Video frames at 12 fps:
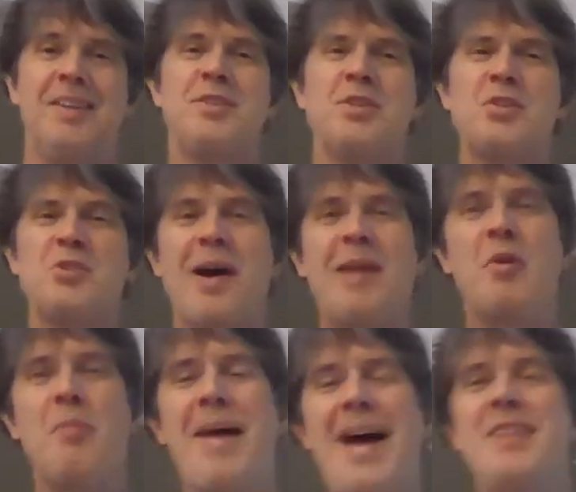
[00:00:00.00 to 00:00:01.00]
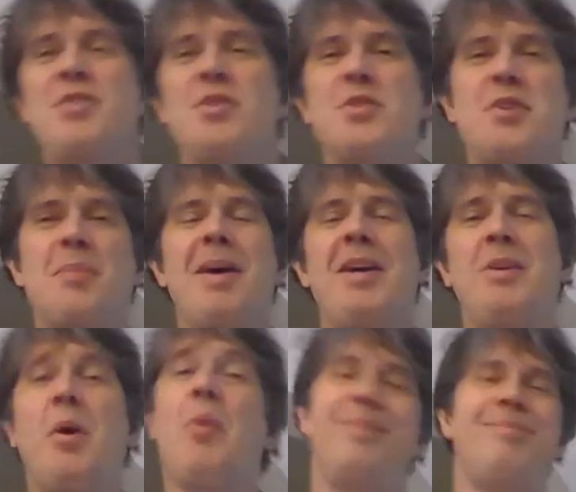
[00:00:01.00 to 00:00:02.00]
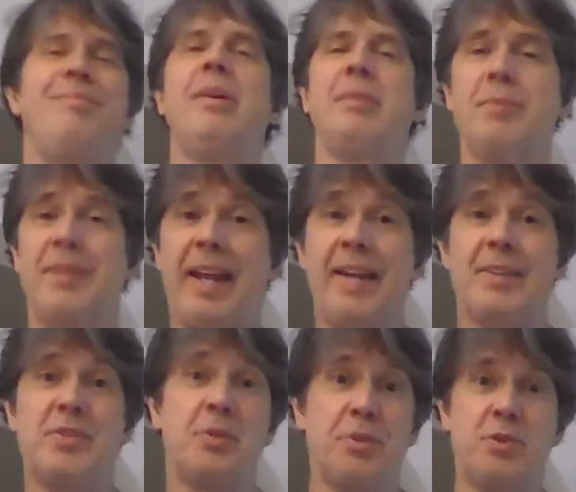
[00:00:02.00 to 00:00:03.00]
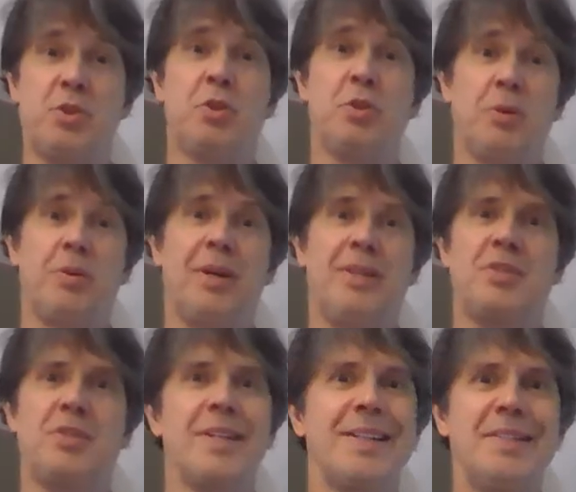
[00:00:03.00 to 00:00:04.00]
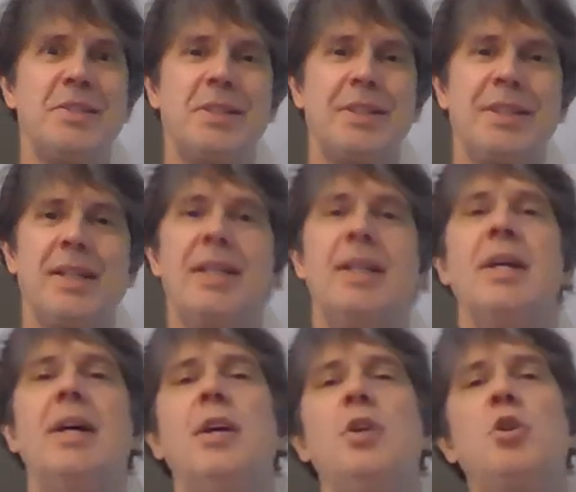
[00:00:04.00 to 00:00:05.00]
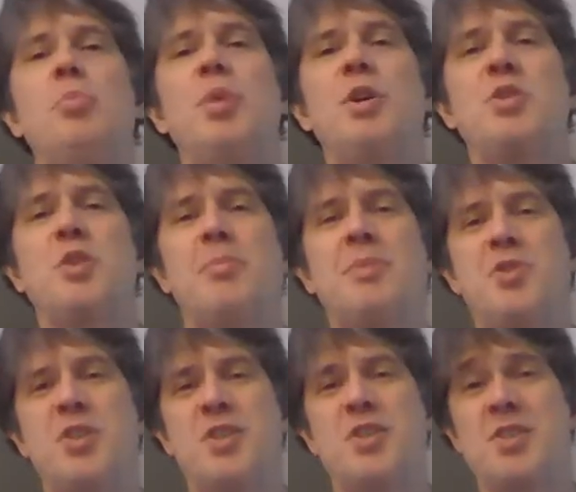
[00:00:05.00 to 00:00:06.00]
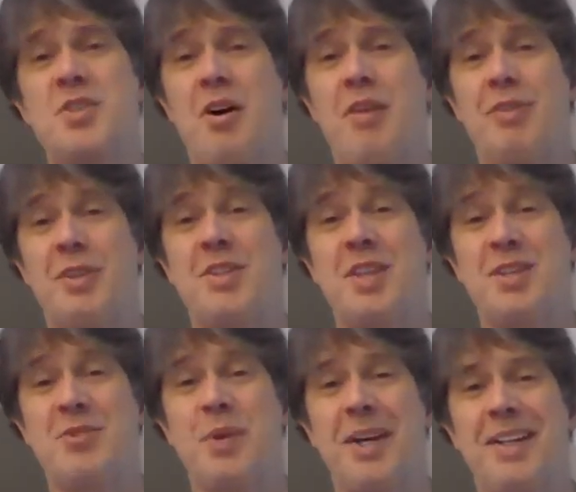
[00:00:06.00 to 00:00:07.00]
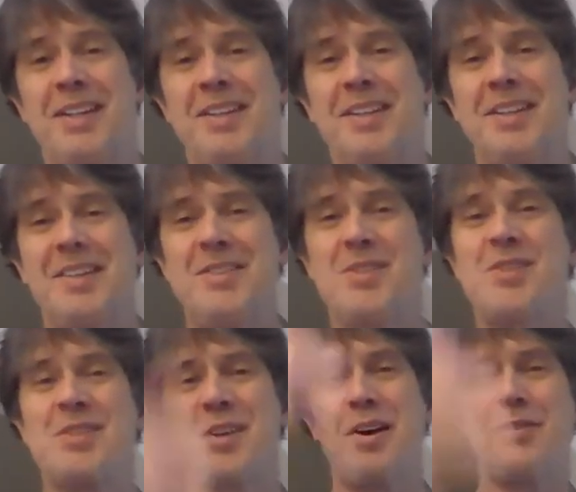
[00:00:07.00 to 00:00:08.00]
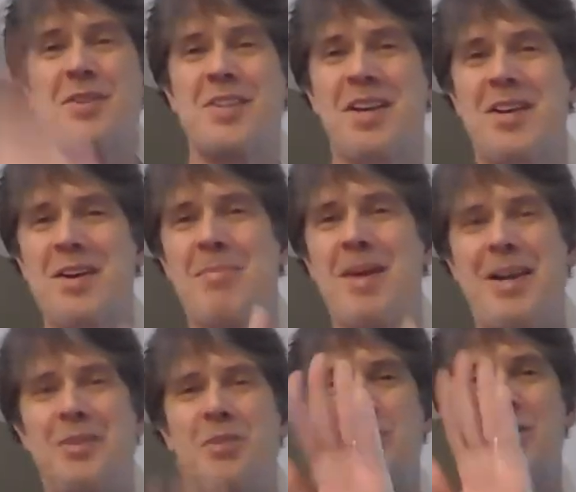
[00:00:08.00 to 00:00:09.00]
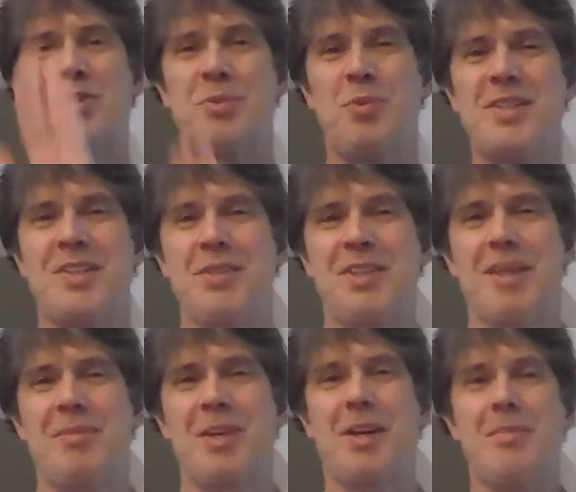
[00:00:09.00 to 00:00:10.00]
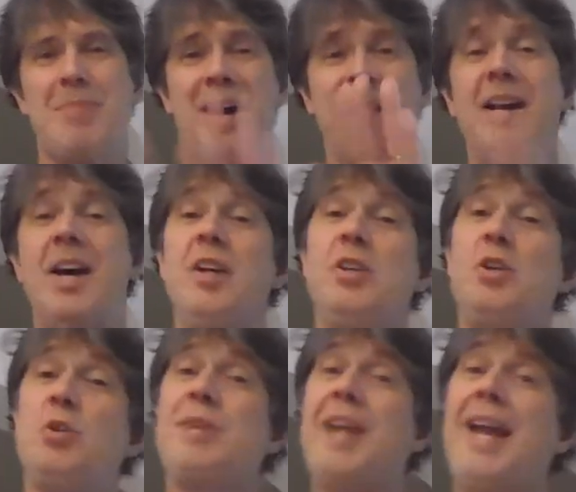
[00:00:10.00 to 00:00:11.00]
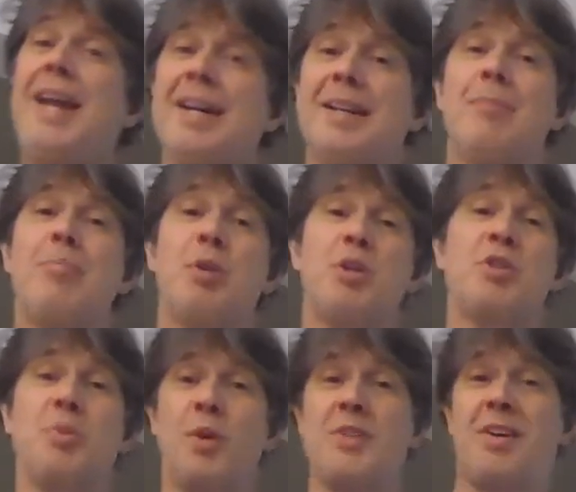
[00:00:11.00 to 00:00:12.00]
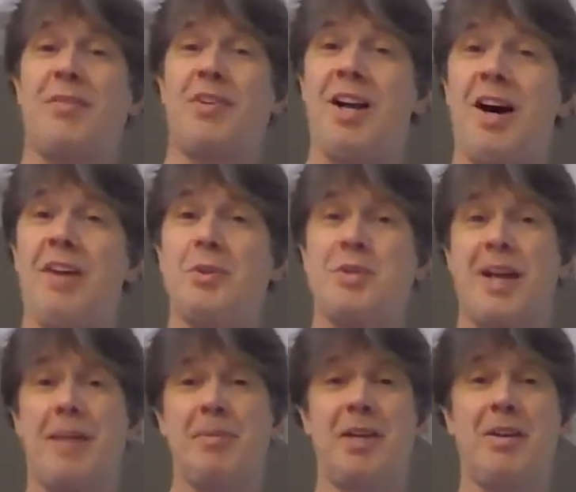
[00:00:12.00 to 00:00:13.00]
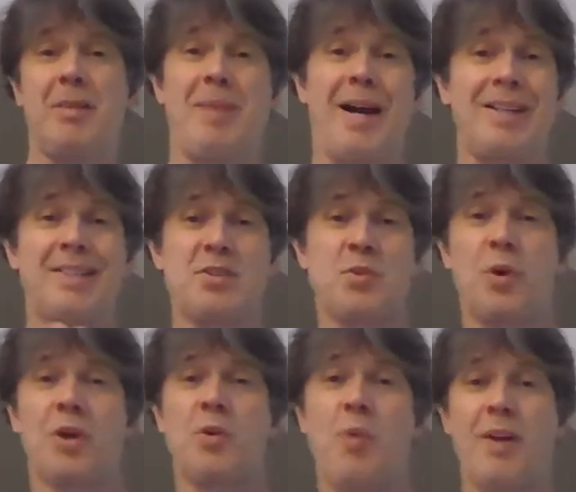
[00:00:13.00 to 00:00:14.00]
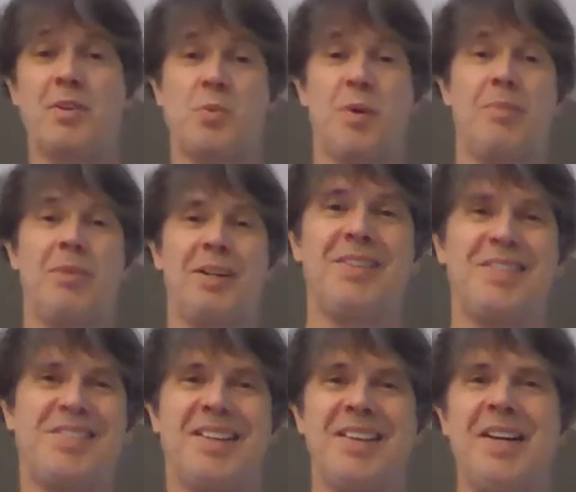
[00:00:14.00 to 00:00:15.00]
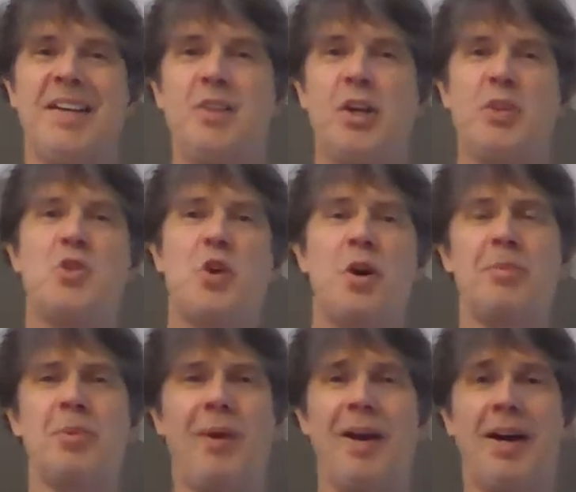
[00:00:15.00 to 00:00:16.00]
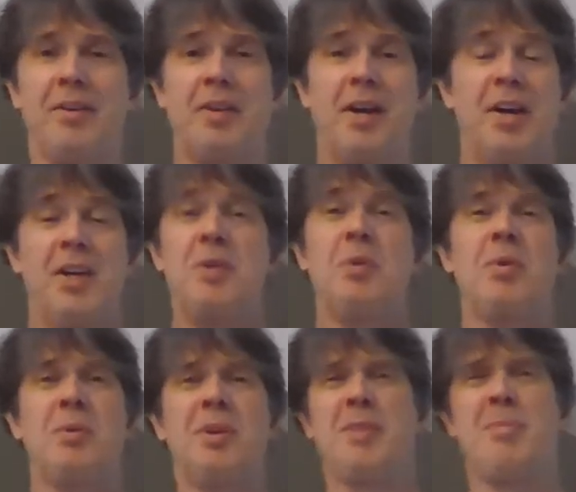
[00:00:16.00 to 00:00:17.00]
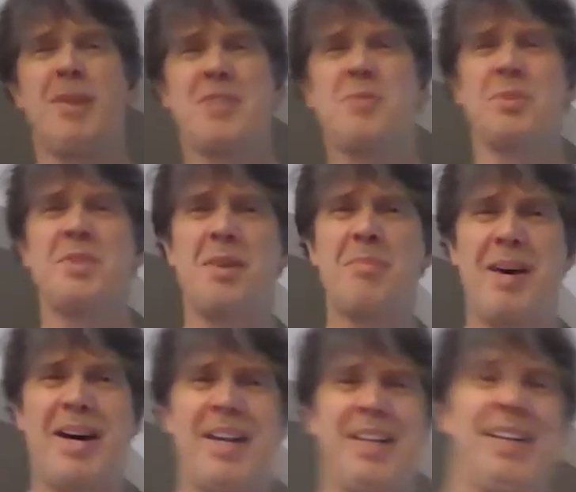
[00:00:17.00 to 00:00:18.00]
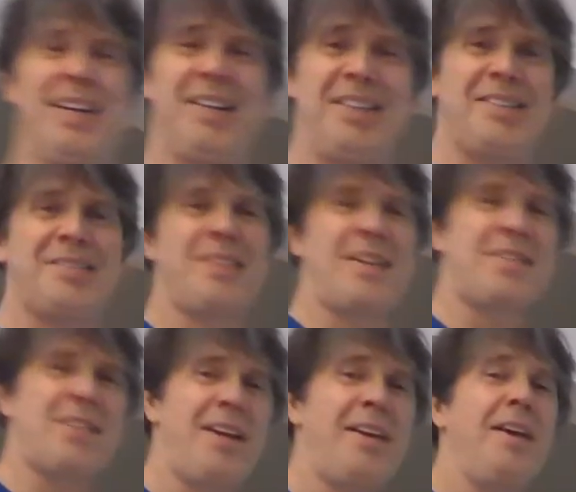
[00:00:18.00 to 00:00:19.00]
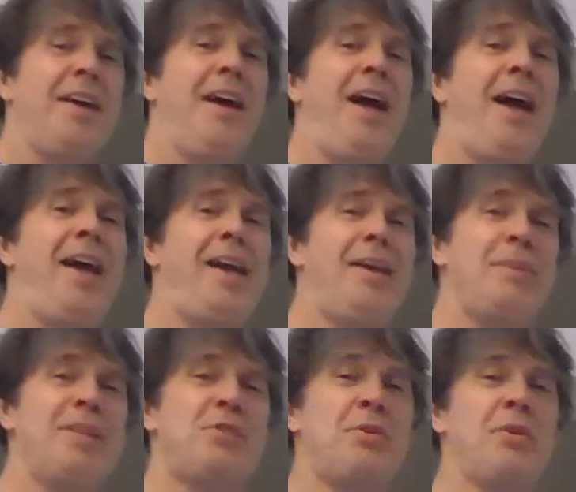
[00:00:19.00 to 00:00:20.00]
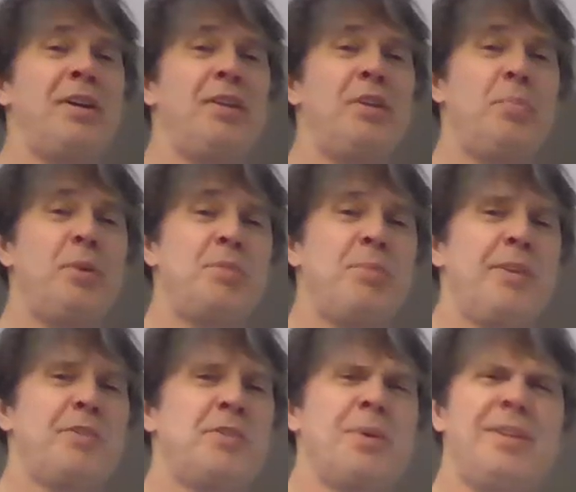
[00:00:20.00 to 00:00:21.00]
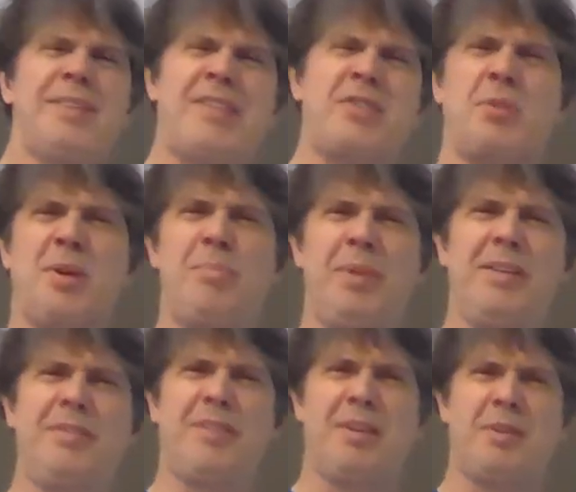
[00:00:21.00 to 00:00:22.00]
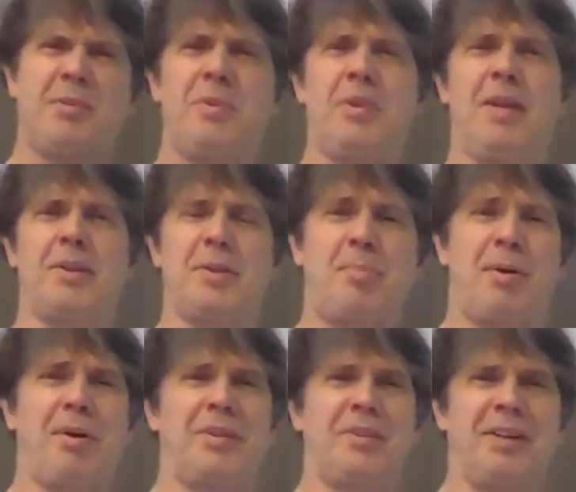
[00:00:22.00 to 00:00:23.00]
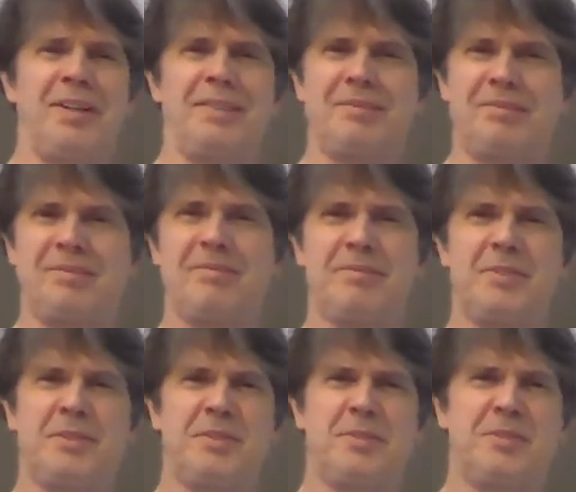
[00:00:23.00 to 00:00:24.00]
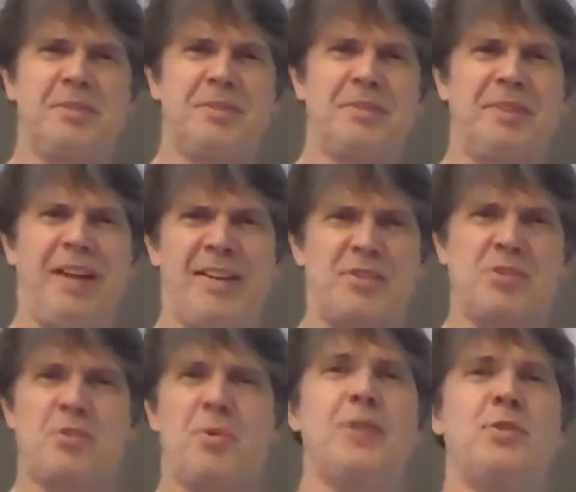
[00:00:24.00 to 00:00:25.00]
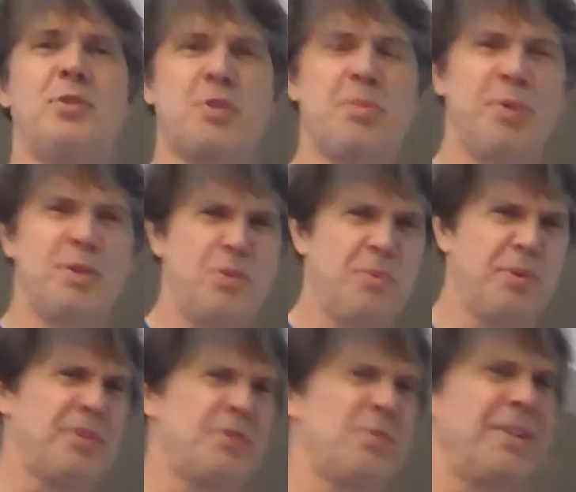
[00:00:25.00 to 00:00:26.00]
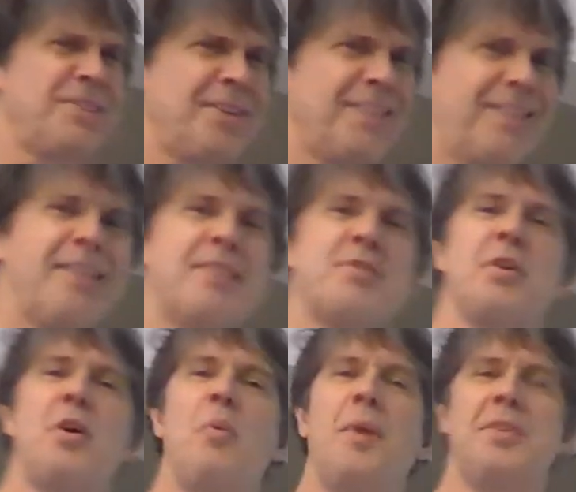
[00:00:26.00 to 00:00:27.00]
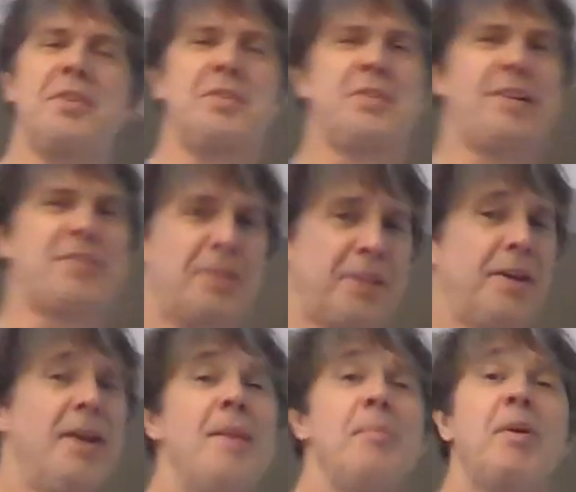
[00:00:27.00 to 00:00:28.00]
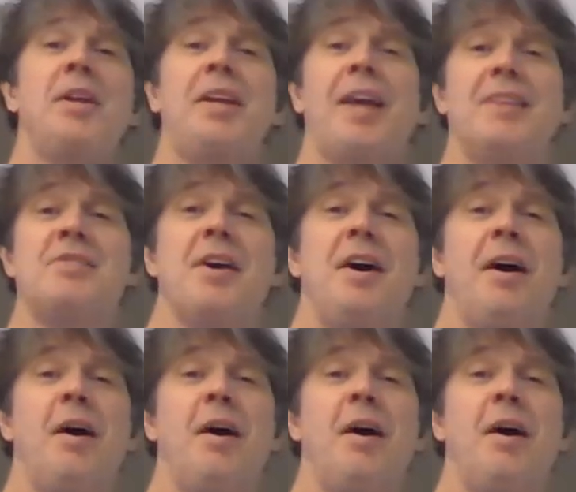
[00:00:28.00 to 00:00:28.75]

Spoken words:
Just try to imagine somebody, oh, the answer, sure, okay, just in case you didn't get it, you push them just as often as they swing. Just as often as they come back, you push them once every time they come back. You can push them once every other time they come back. It doesn't work quite as well, least it doesn't jerk them around. You want to really mess with somebody, they say, hey, mister, can you push me on the swing? That's creepy. Don't do that at the park. Like, ask strangers to push you on the swing set. That doesn't go well these days, I think. But in any case,